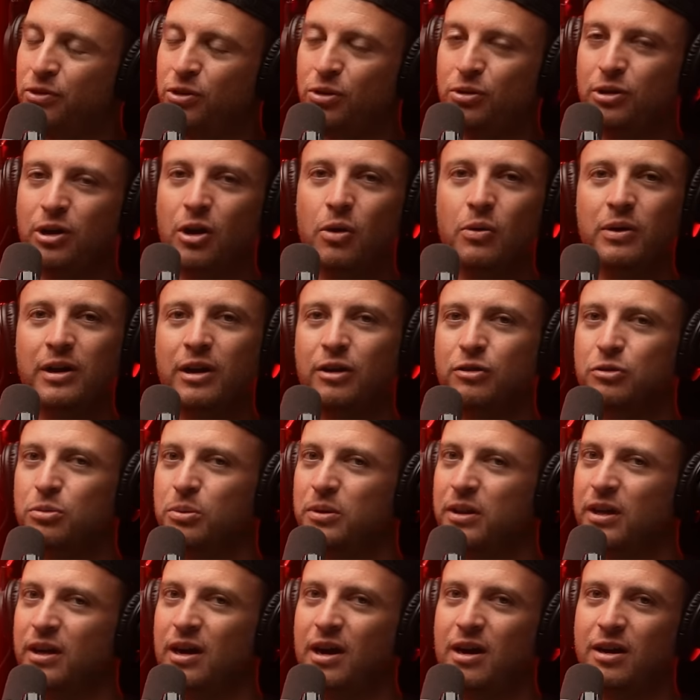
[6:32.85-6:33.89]
So no one else
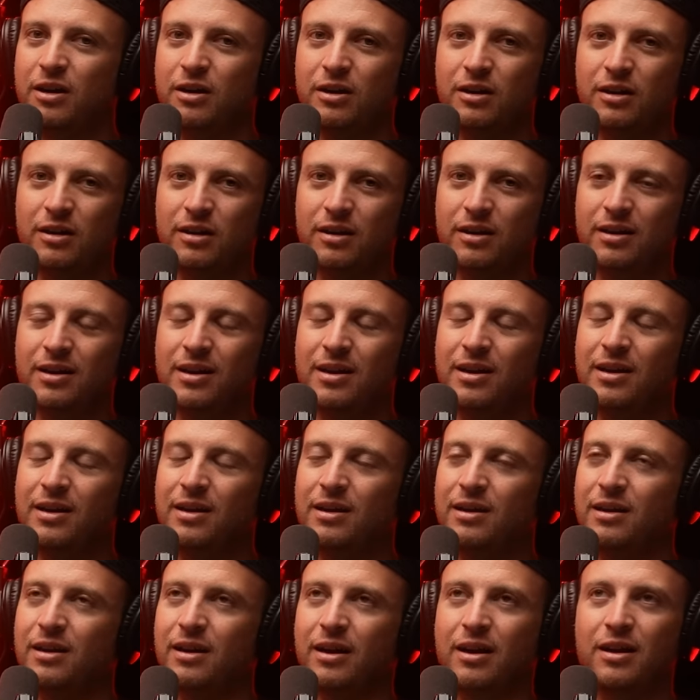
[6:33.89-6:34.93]
really got hurt.
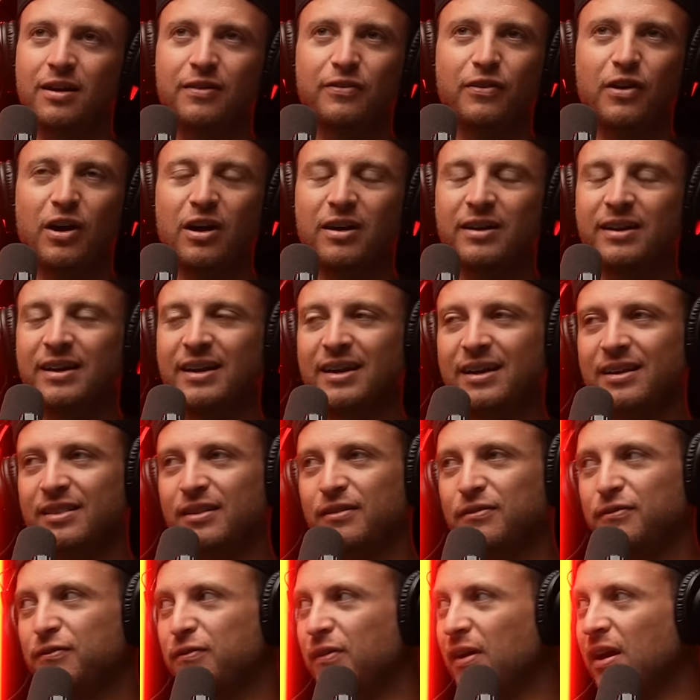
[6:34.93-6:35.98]
It could have gotten hit in
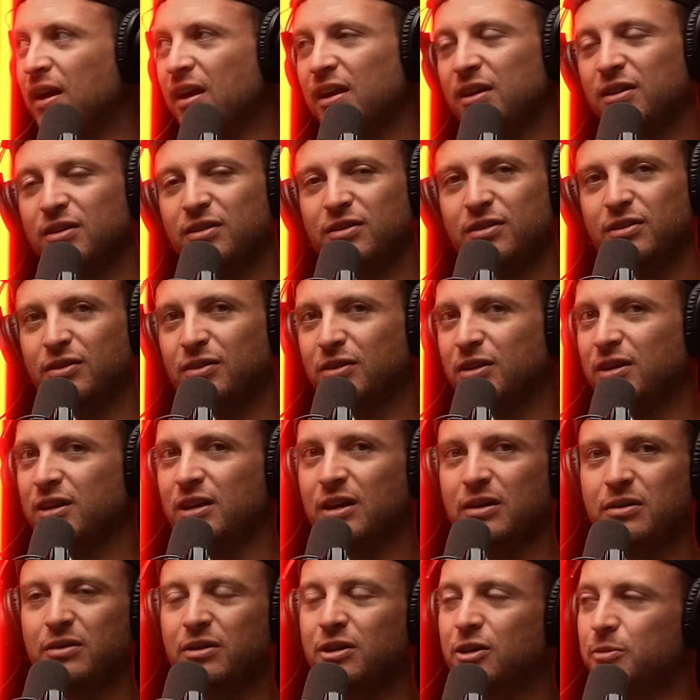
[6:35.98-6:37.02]
the face or, you
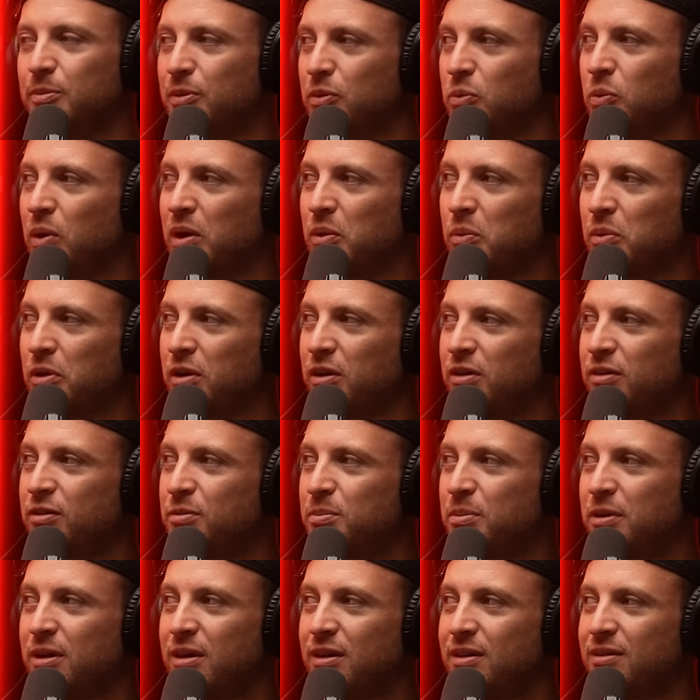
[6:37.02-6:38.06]
know, it could have been way worse.
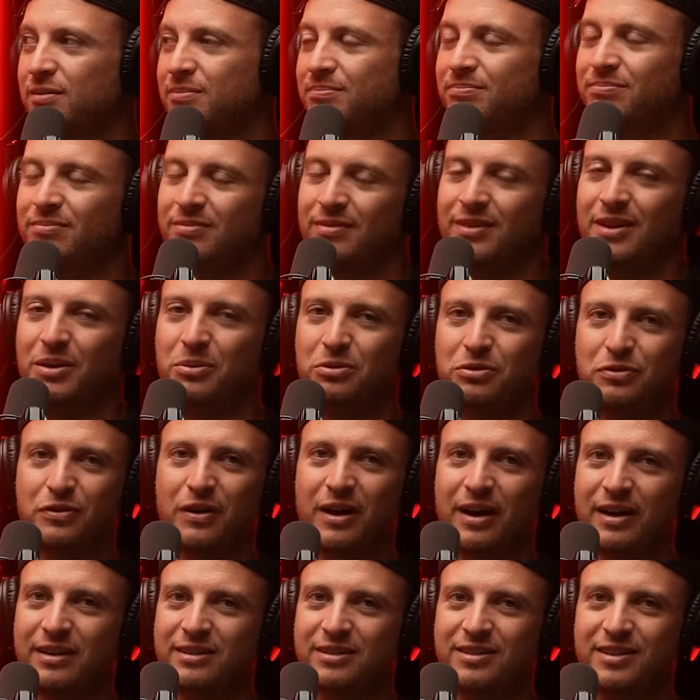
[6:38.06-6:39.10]
But that was
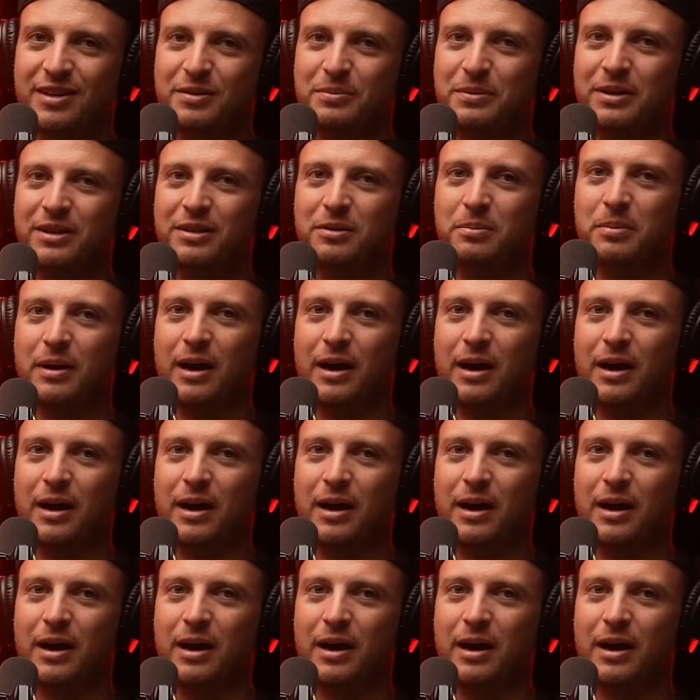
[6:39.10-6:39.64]
fine. Just hit me in the